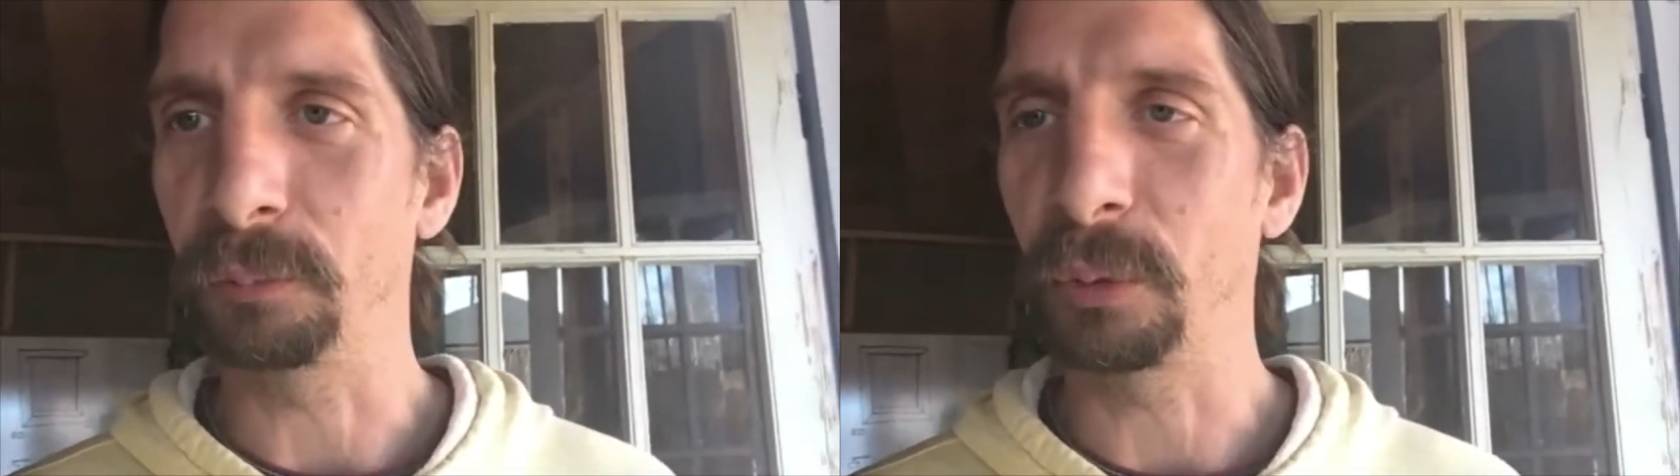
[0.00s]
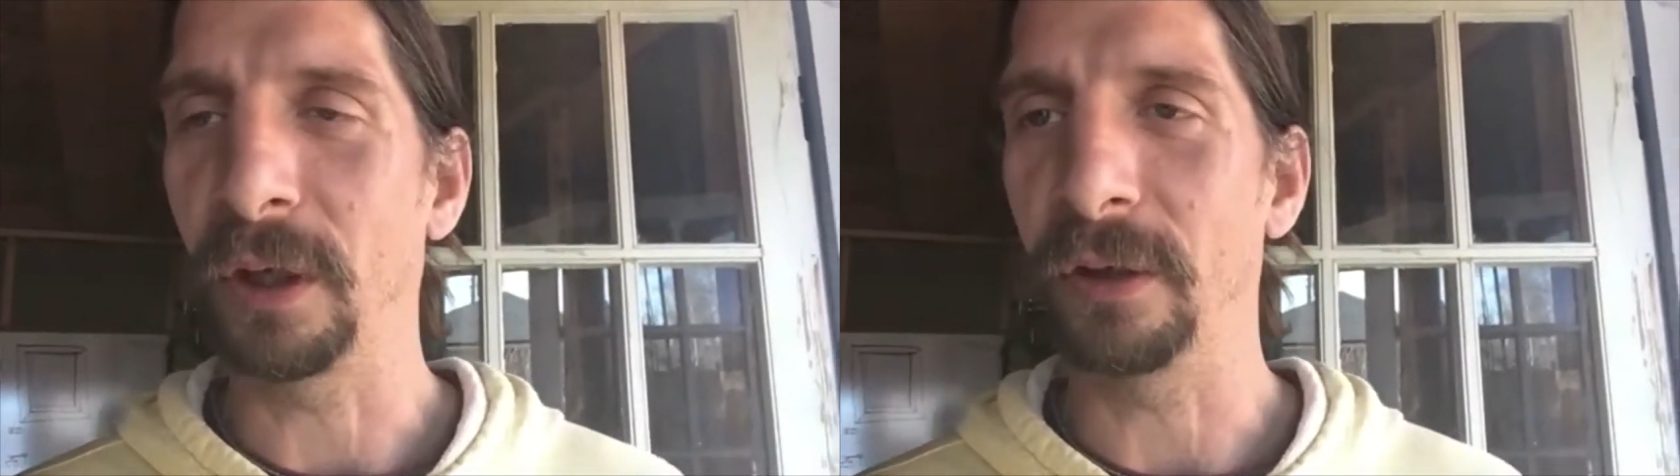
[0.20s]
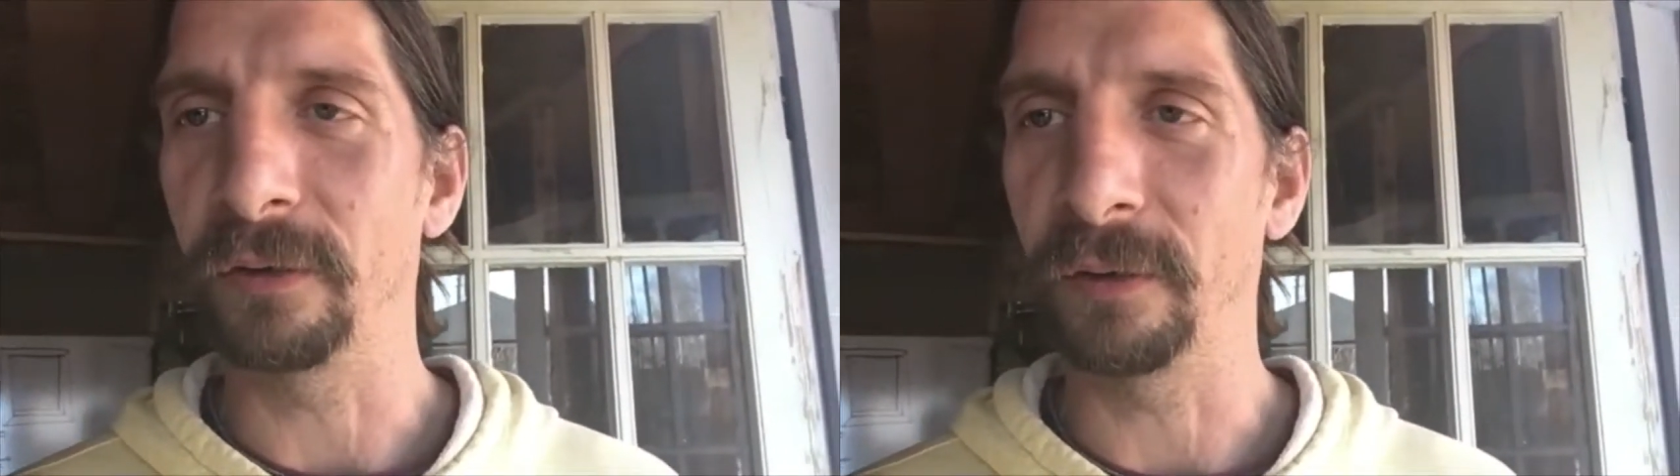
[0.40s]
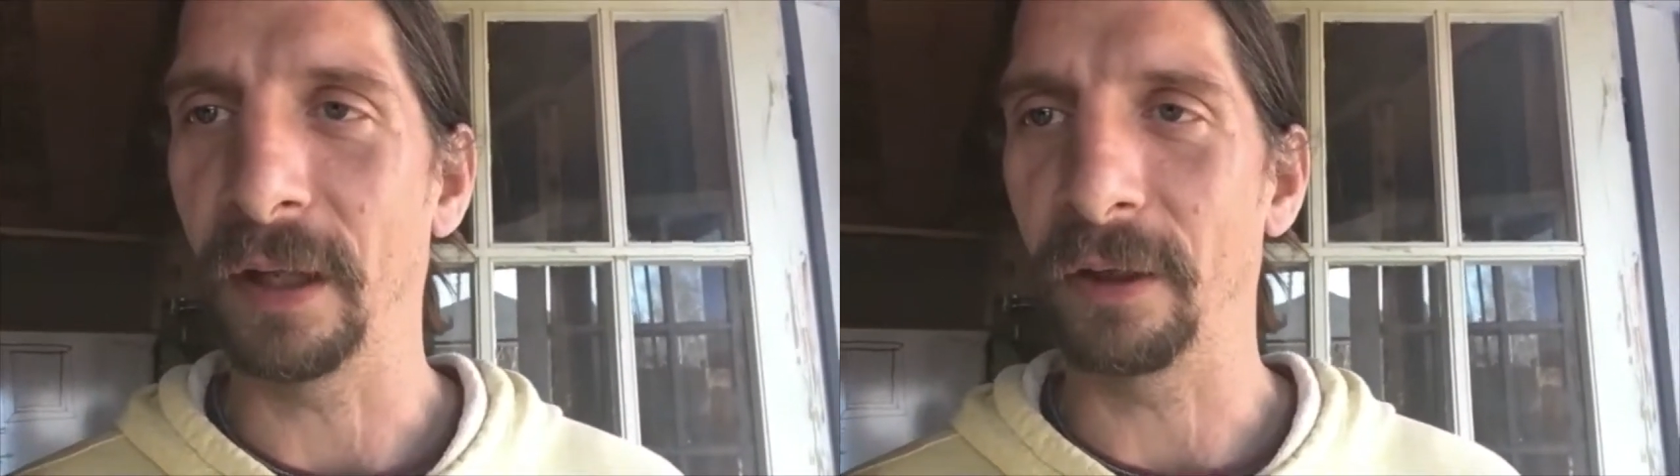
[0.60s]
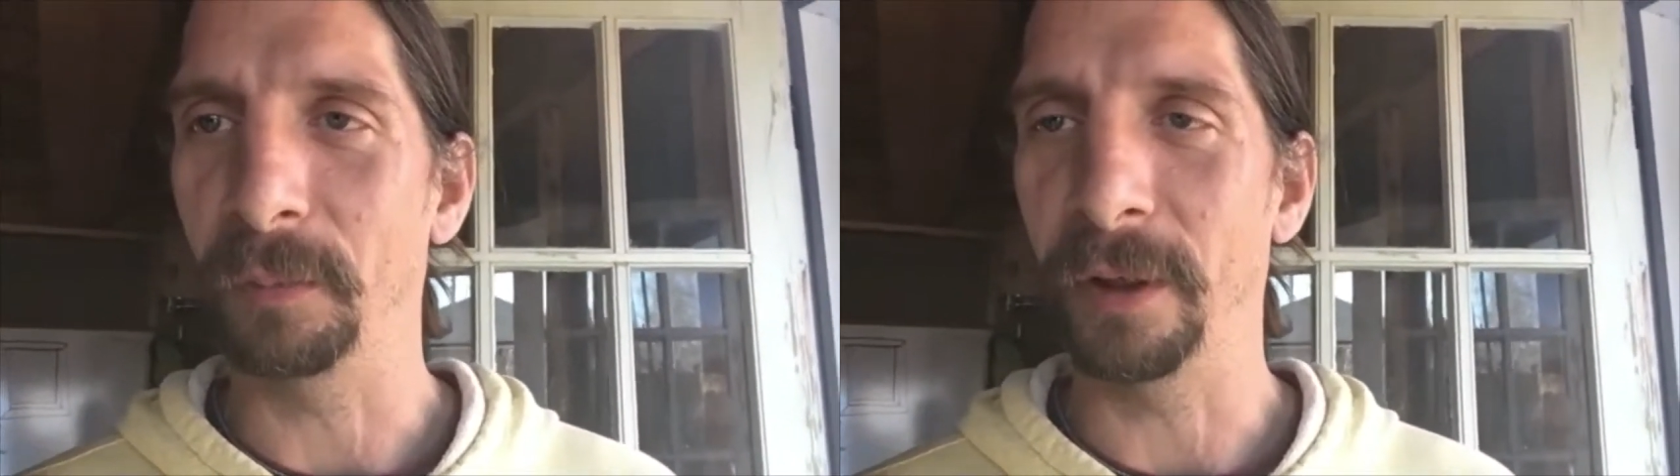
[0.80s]
prior to
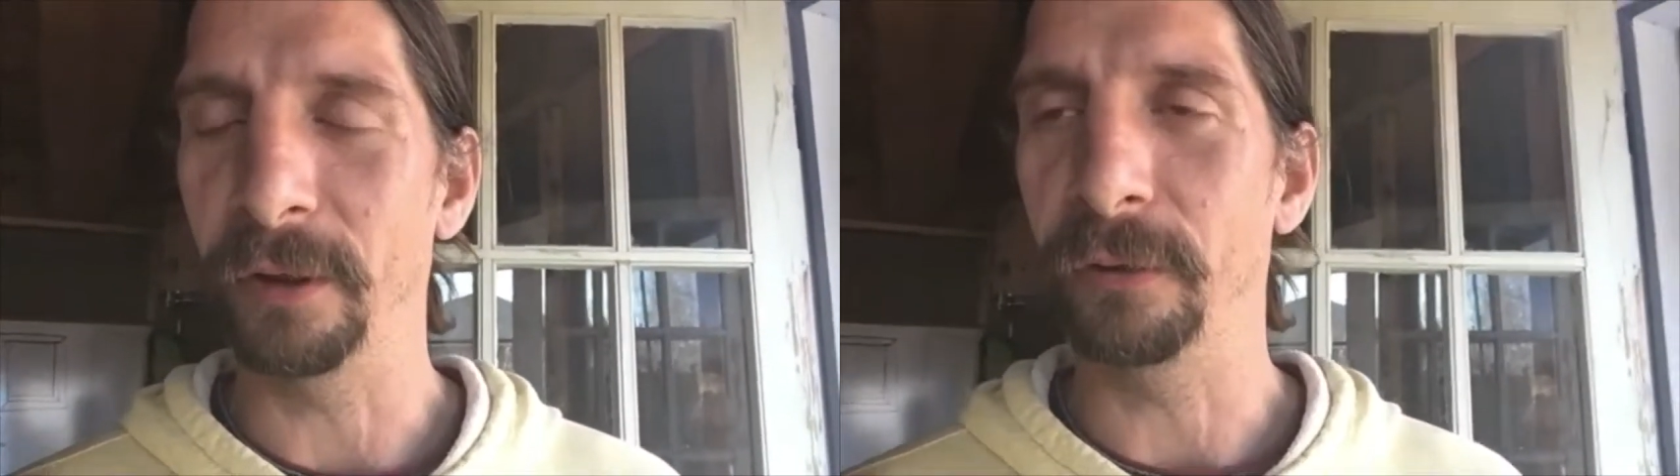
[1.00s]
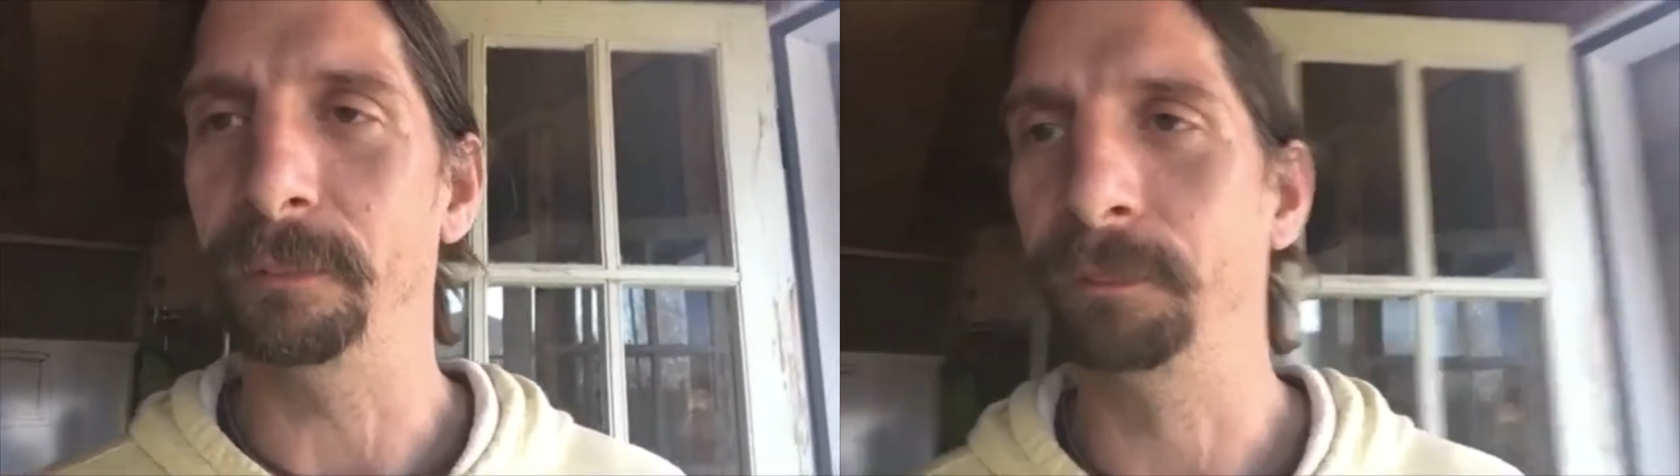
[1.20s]
that on my own.